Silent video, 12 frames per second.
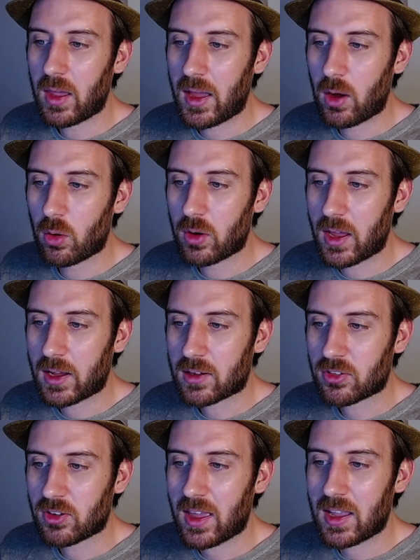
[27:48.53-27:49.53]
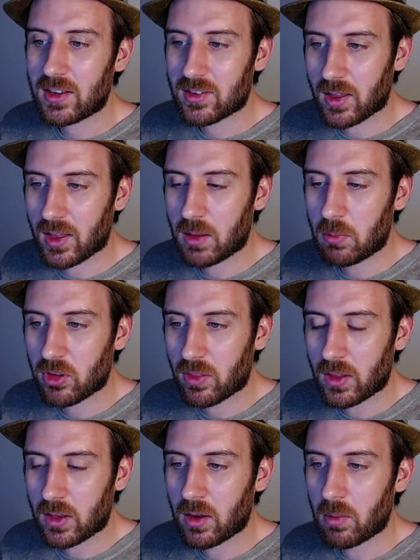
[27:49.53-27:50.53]
out x a times
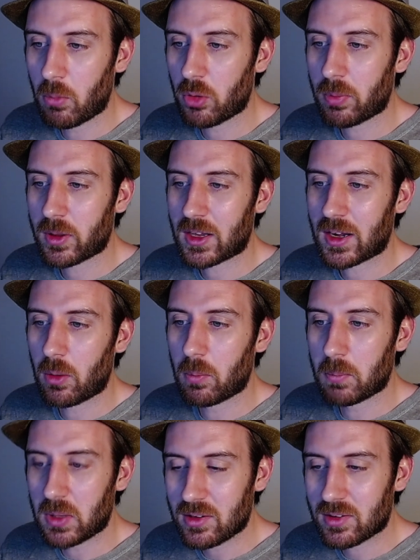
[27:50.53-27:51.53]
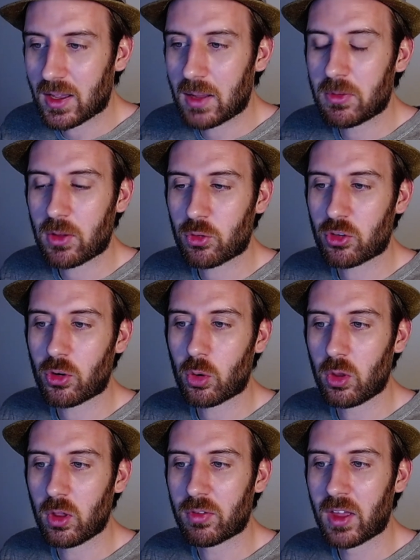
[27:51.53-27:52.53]
and then multiplying it out b times. That was a
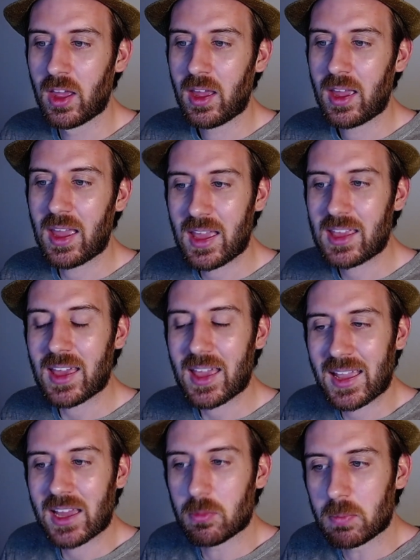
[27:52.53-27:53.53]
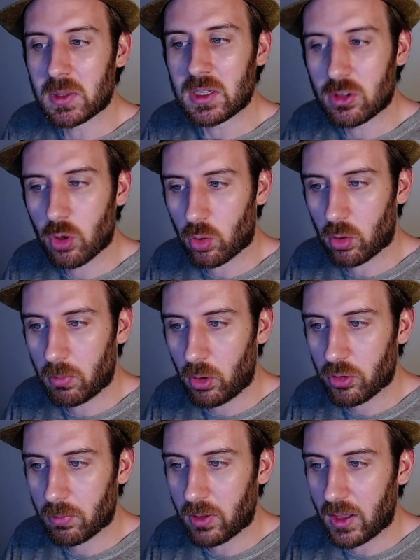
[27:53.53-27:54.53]
total of a and b total
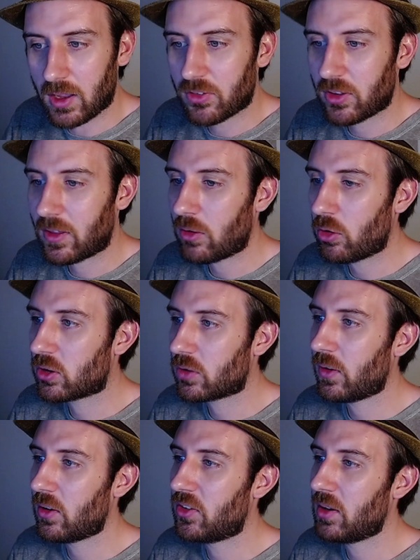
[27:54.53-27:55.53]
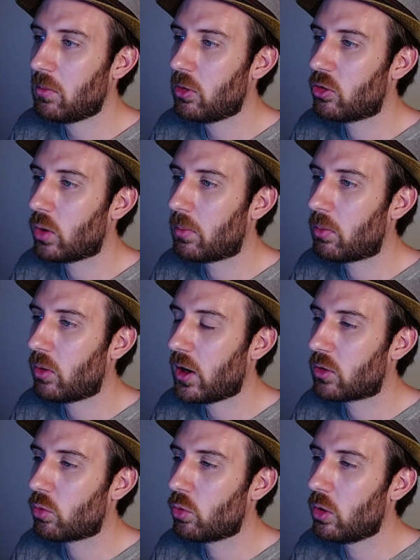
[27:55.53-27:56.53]
multiplies, and that looks very similar to our
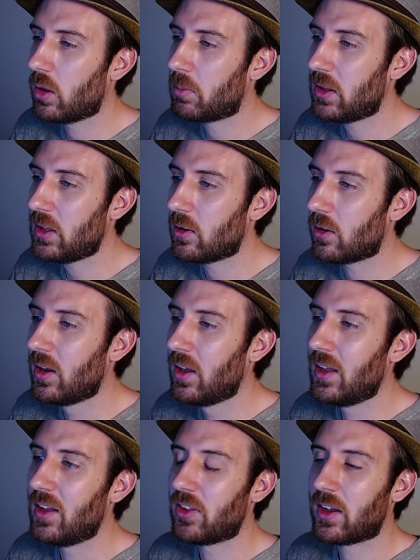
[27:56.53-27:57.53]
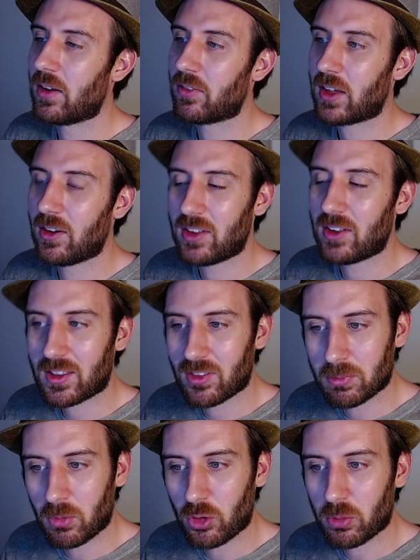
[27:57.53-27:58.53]
product rule up here, is that I've kind of taken
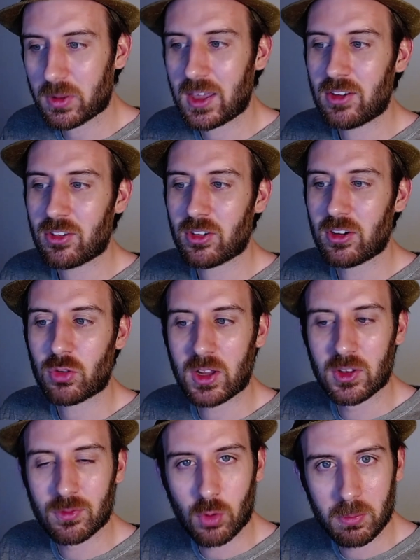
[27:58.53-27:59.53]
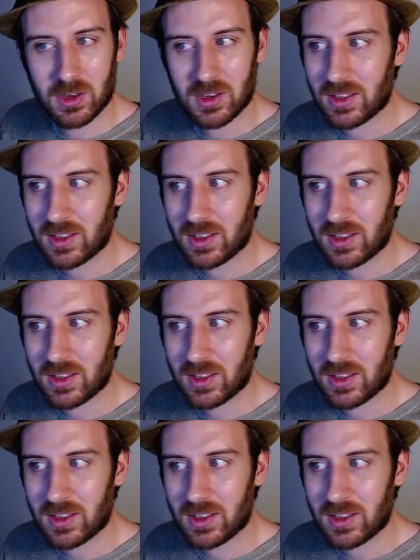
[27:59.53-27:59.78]
this multiplication and transformed it